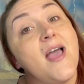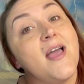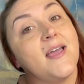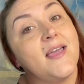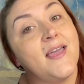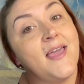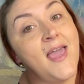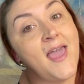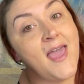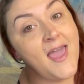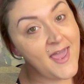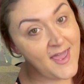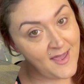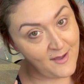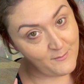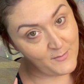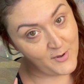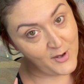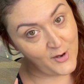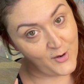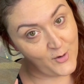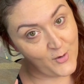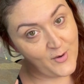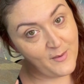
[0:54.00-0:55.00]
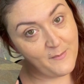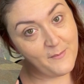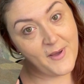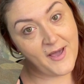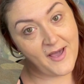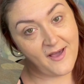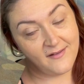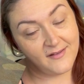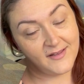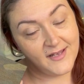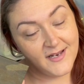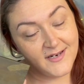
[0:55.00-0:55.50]
Camo
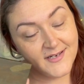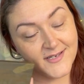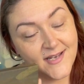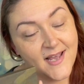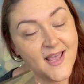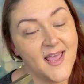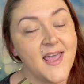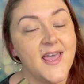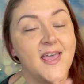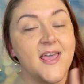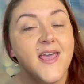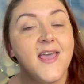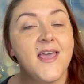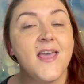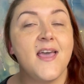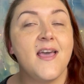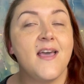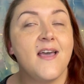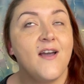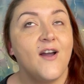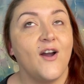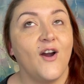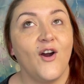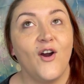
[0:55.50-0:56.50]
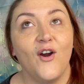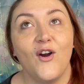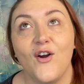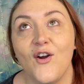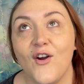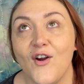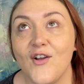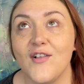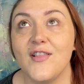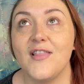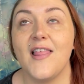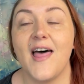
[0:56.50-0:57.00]
Palette.
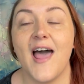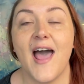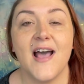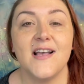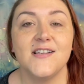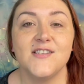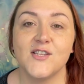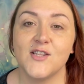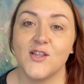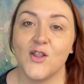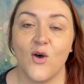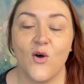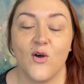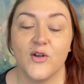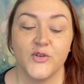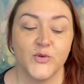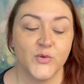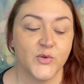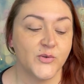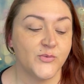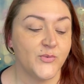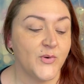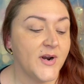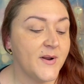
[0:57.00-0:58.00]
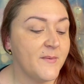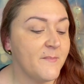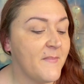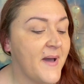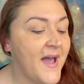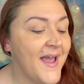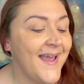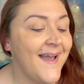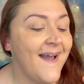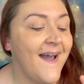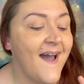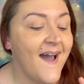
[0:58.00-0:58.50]
Her last launch was one of
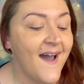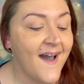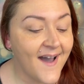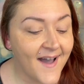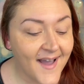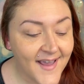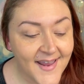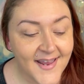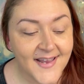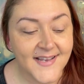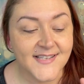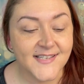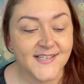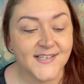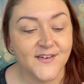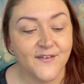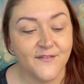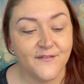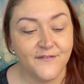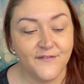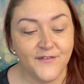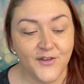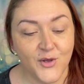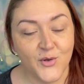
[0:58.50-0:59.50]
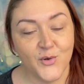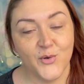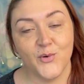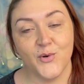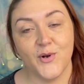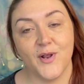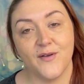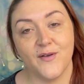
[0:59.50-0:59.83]
my highest viewed